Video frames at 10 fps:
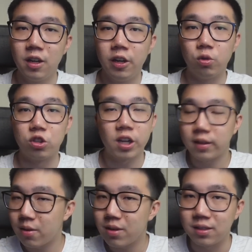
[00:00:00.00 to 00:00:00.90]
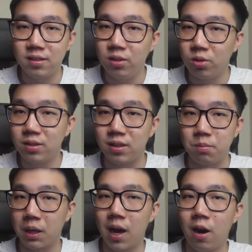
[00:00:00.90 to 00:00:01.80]
to shut down casinos in
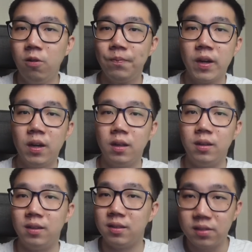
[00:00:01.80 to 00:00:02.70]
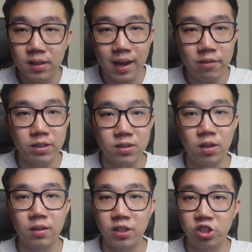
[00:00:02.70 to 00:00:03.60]
Macau, the Disneyland
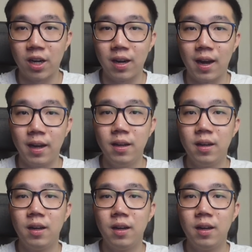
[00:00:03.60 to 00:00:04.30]
resort in Shanghai,